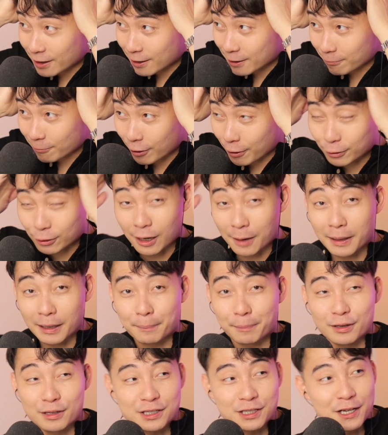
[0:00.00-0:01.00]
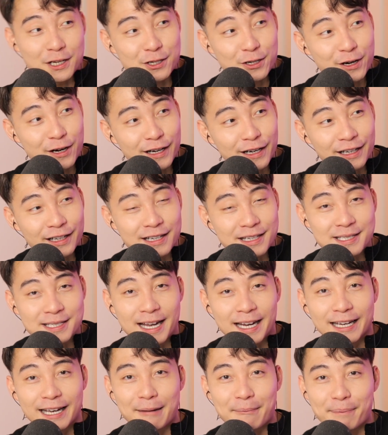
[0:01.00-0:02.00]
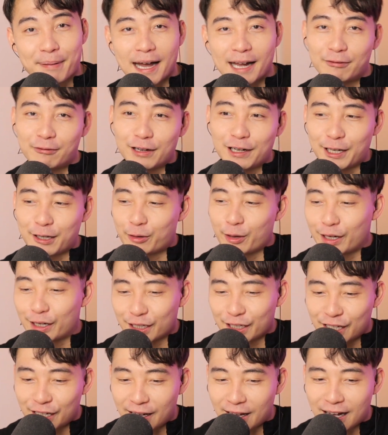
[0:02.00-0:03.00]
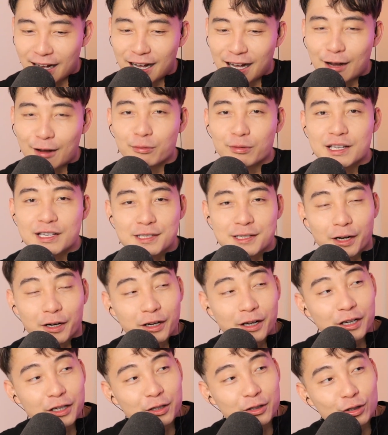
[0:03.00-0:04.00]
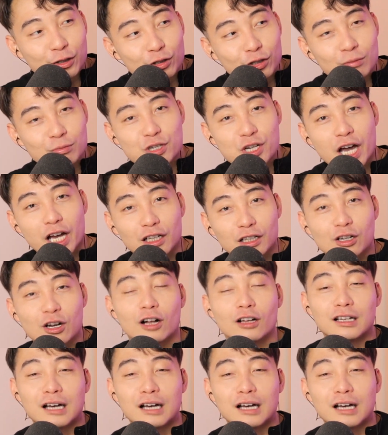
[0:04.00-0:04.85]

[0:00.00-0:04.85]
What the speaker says: we'll talk about the procedure in a second, but really quickly, we started a new YouTube channel called